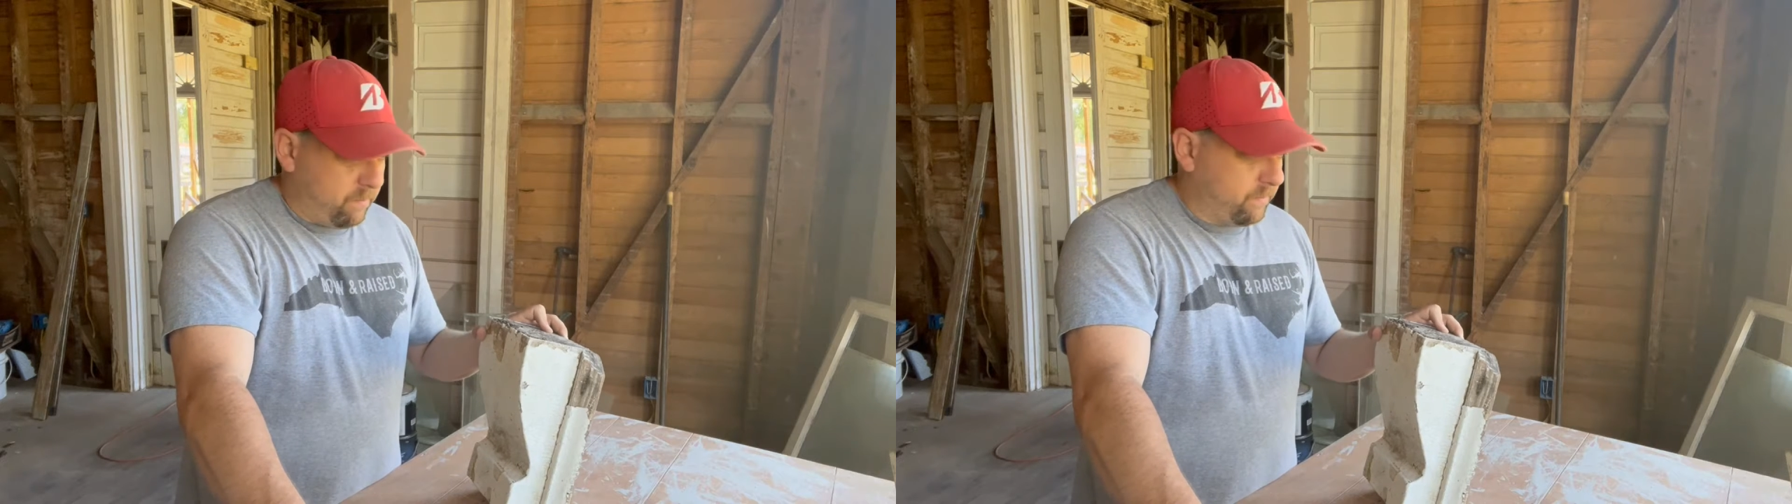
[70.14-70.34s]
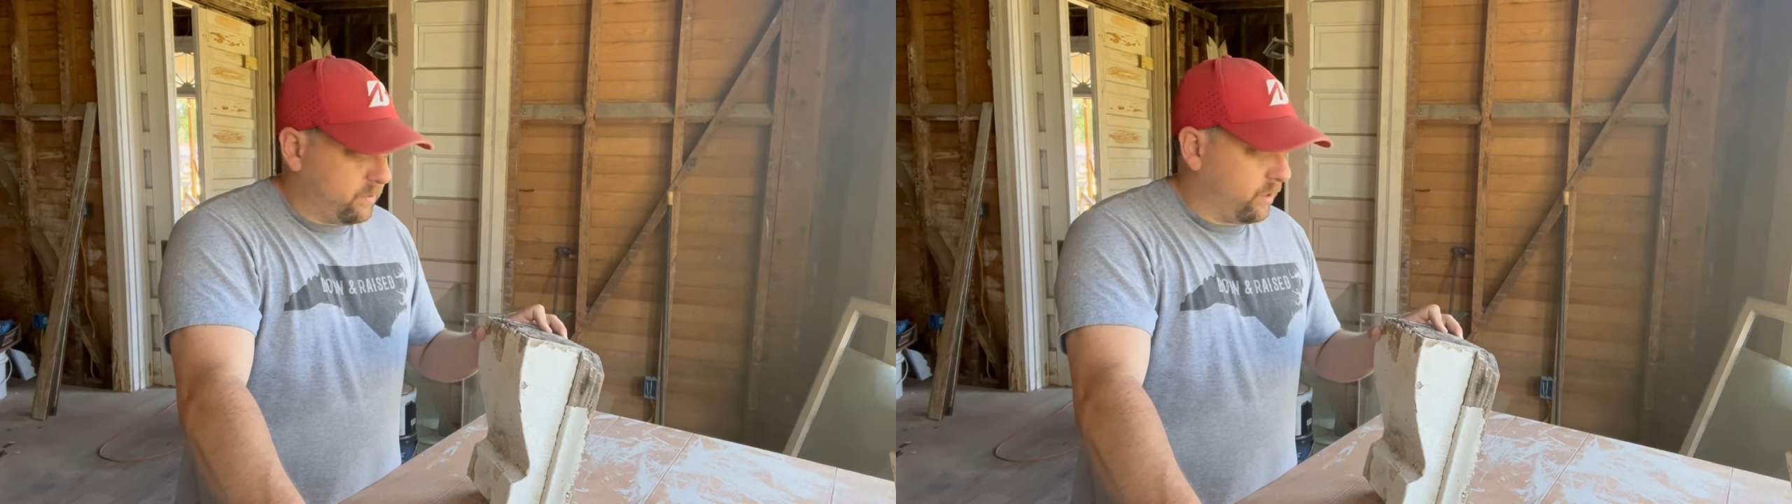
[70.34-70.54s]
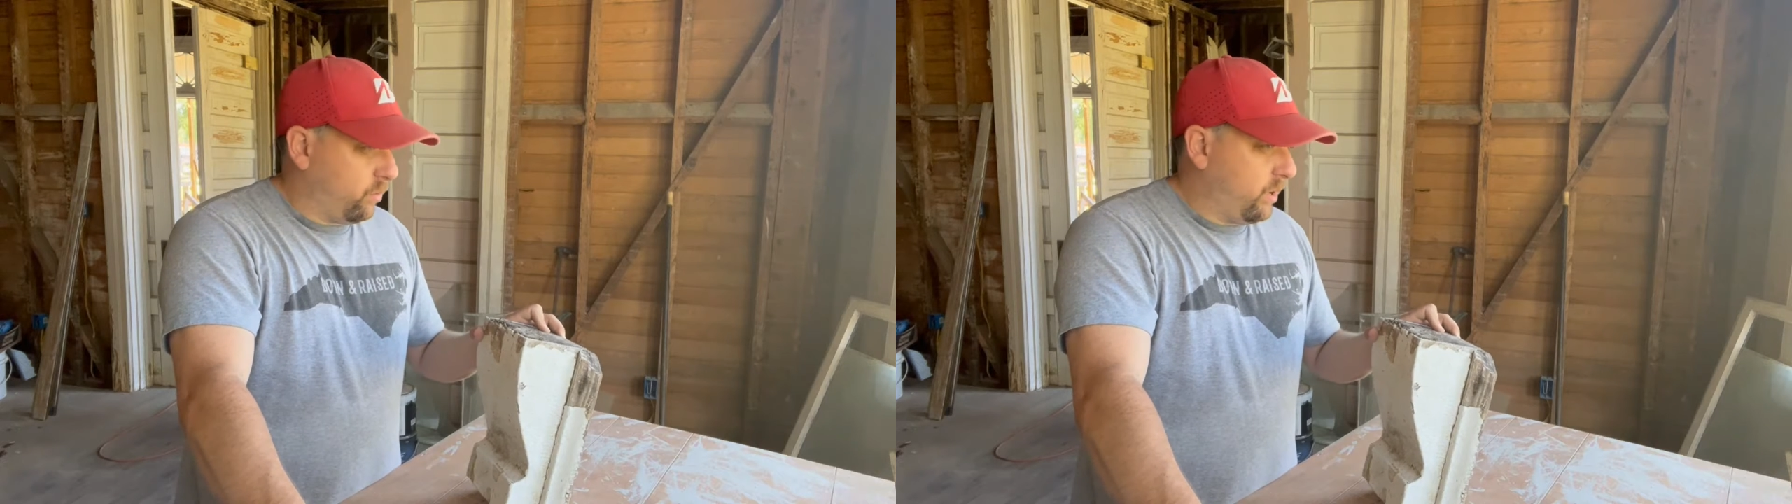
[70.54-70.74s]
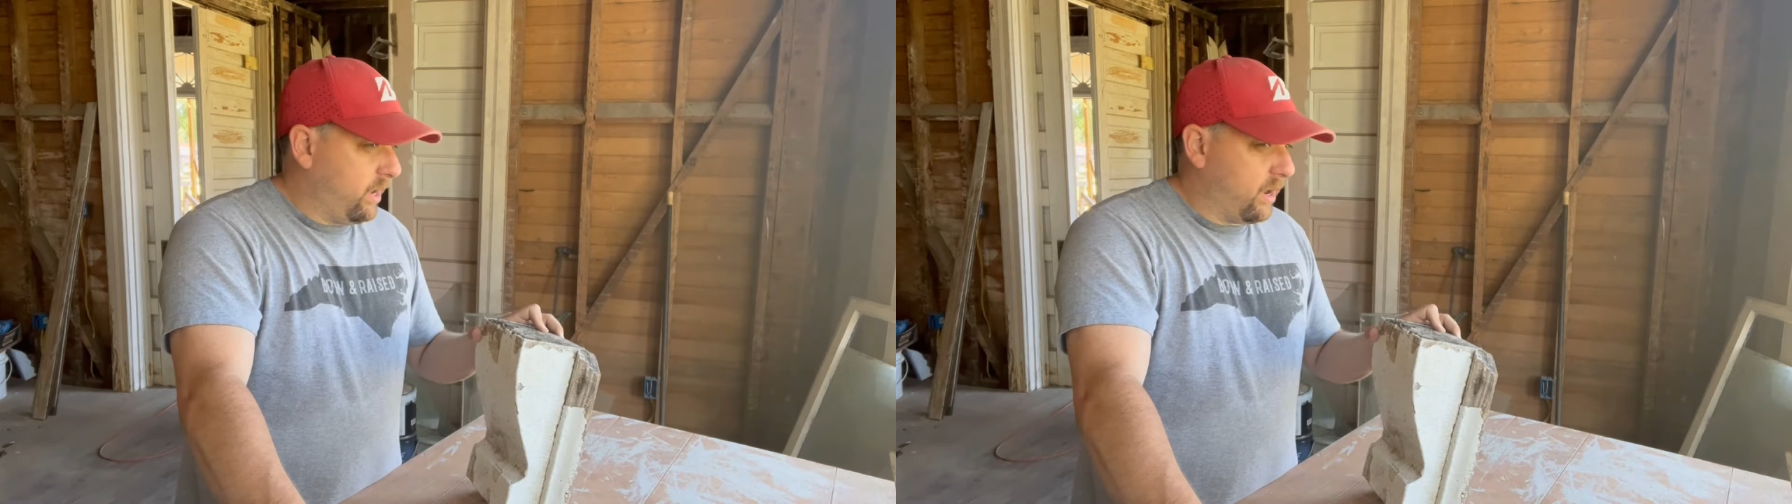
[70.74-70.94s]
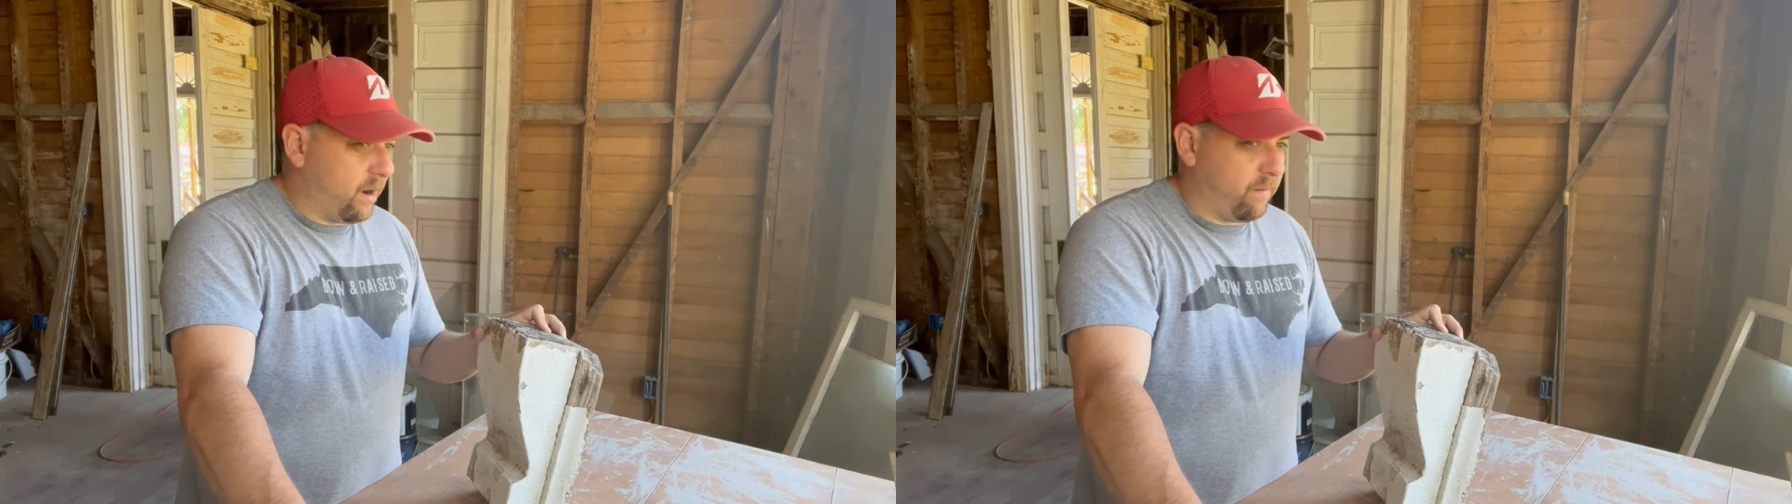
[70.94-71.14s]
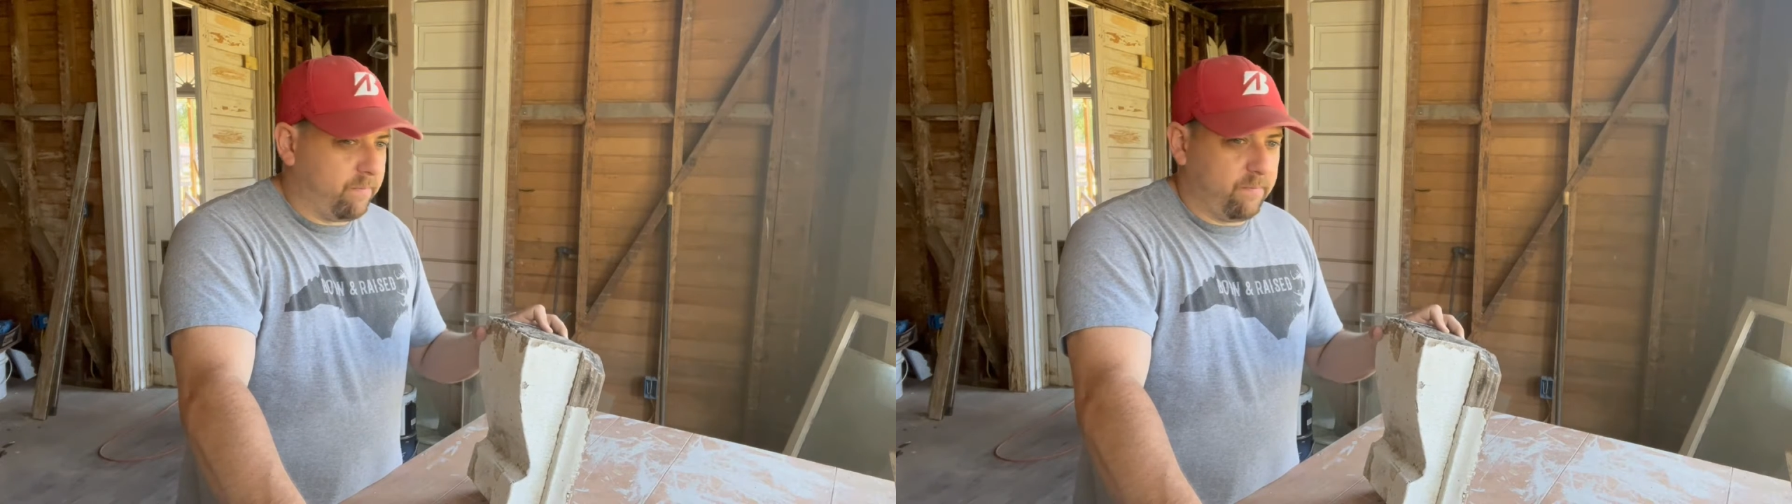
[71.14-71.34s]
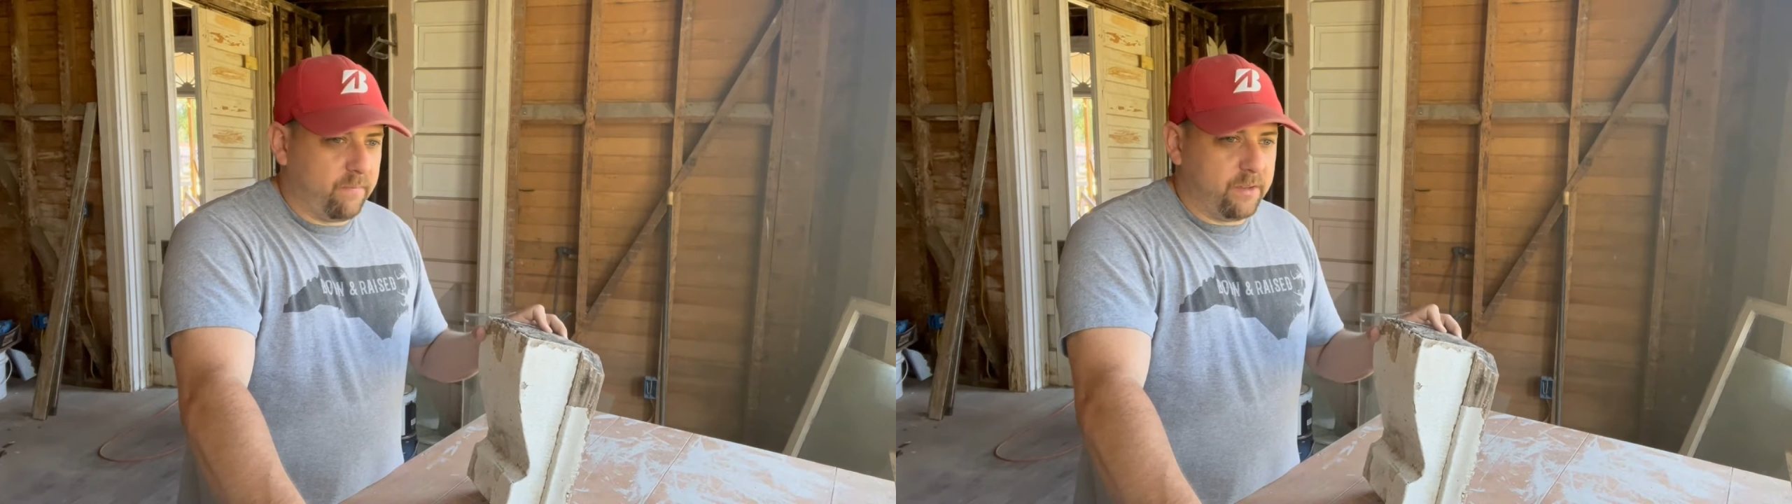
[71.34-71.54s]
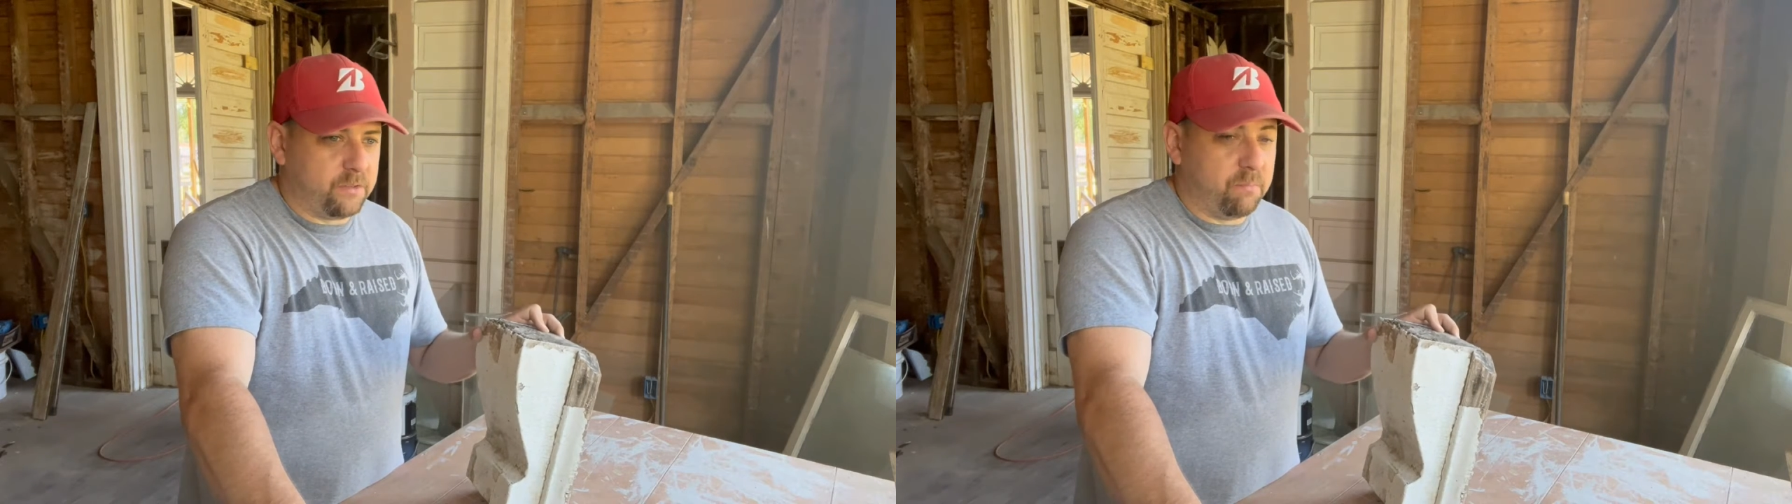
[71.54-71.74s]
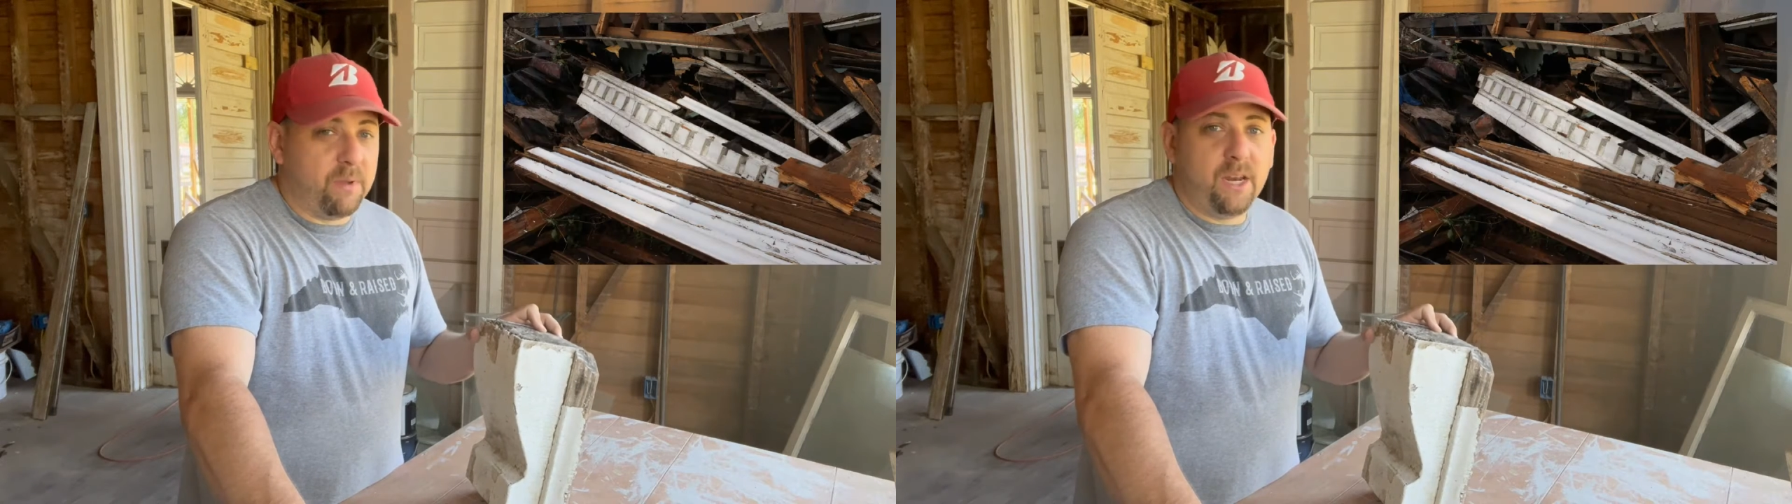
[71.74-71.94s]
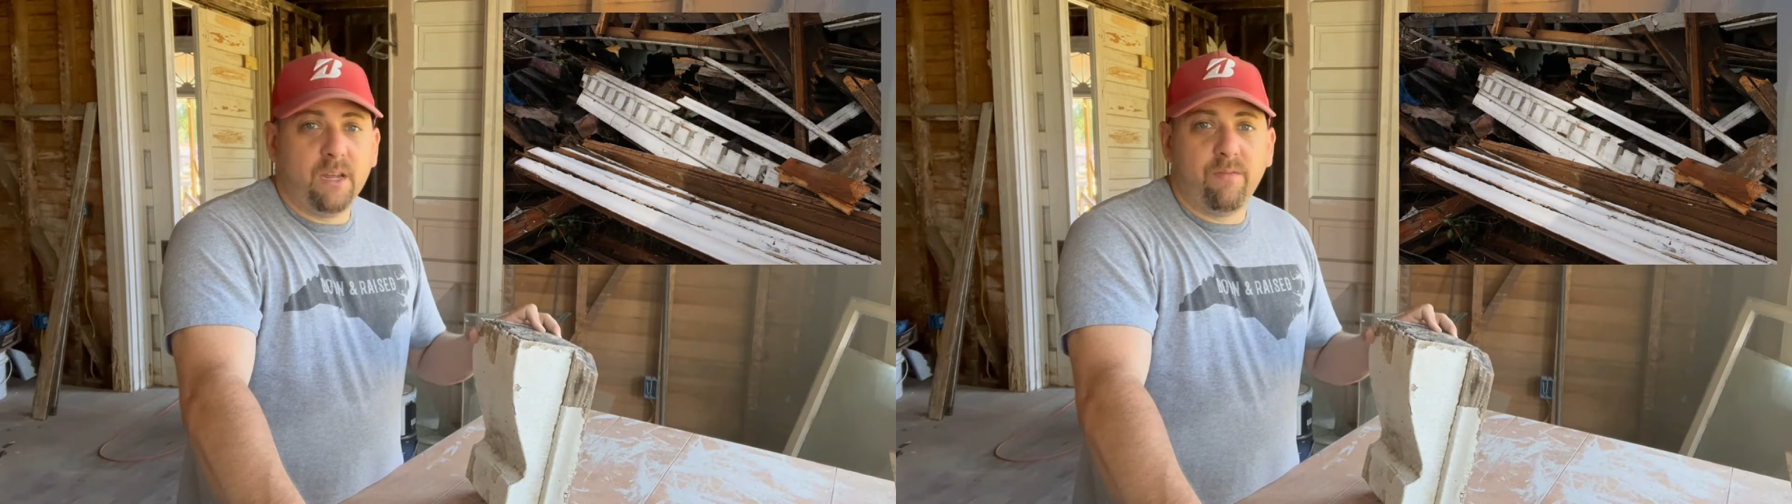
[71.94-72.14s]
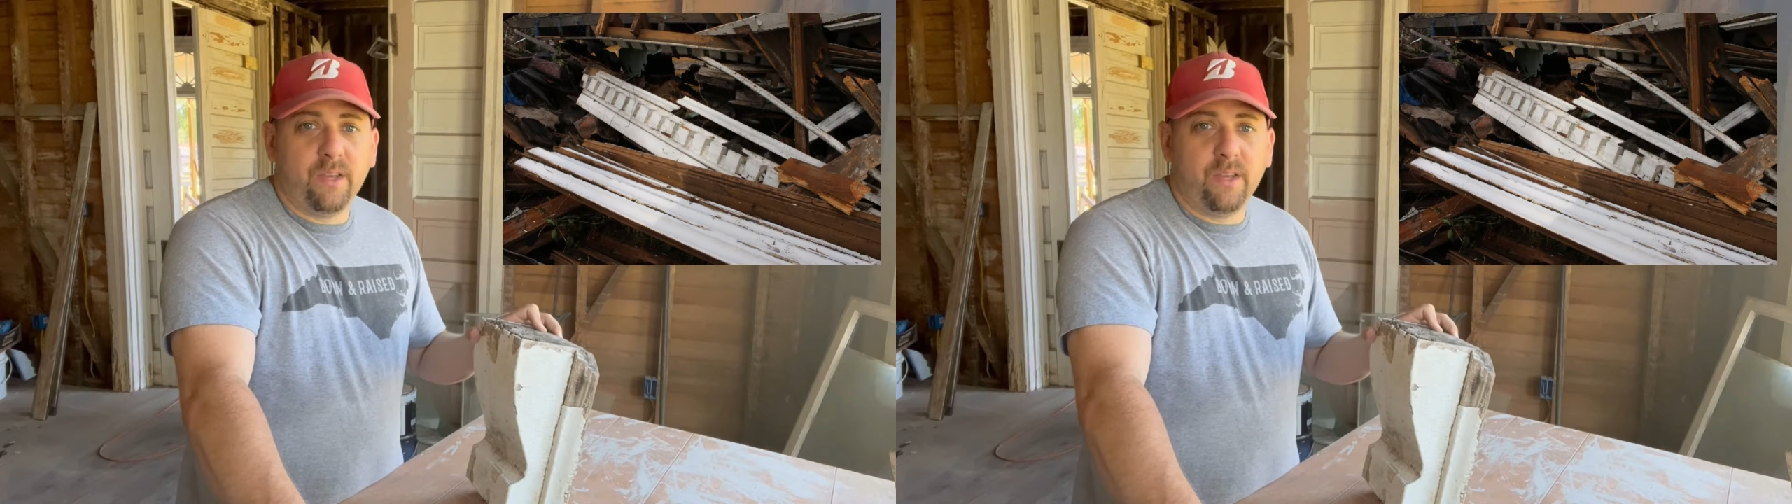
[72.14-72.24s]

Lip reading: So we have as many of